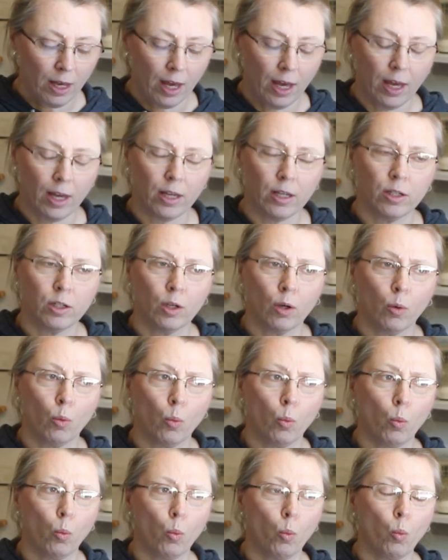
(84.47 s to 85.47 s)
And
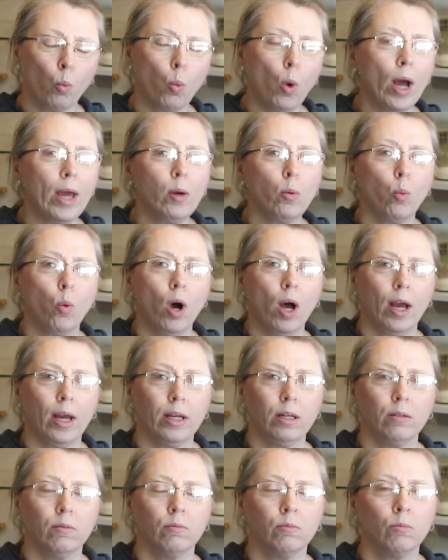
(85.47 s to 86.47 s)
white
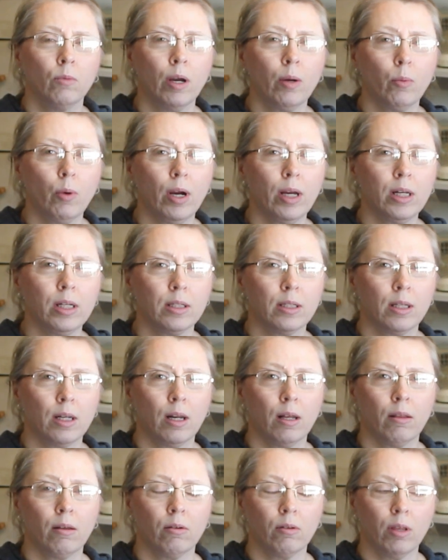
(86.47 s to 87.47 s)
wine. White wine is
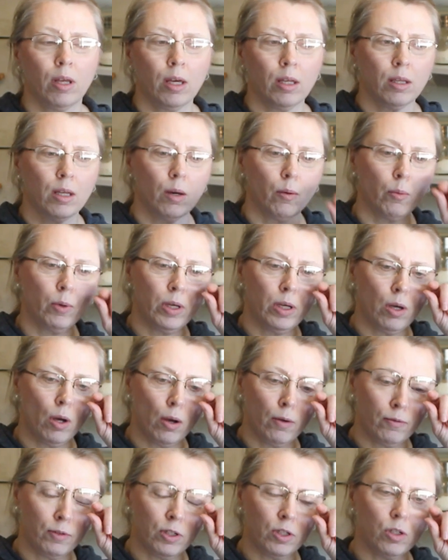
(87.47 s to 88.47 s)
another thing that we
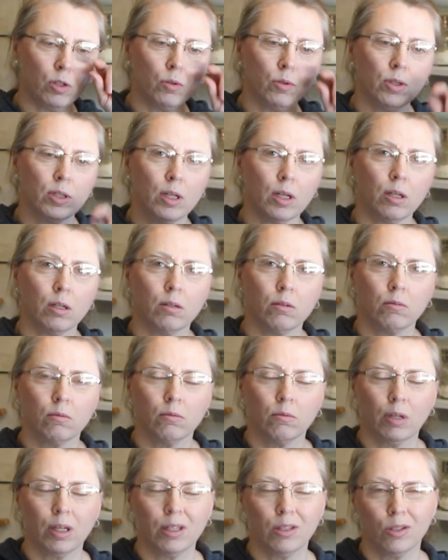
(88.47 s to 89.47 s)
often use in
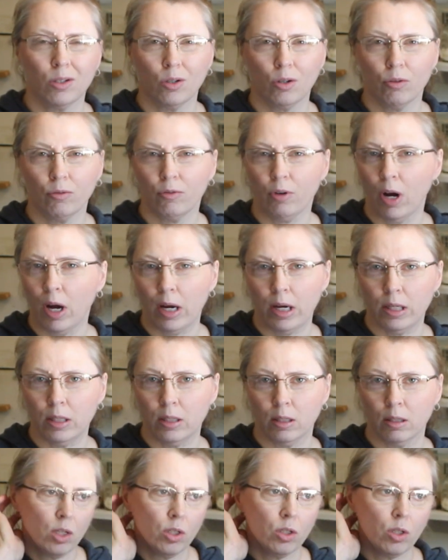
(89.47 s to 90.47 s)
like stir
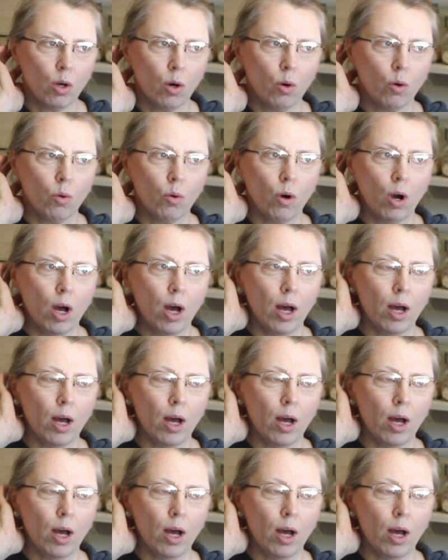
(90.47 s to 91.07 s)
fries. So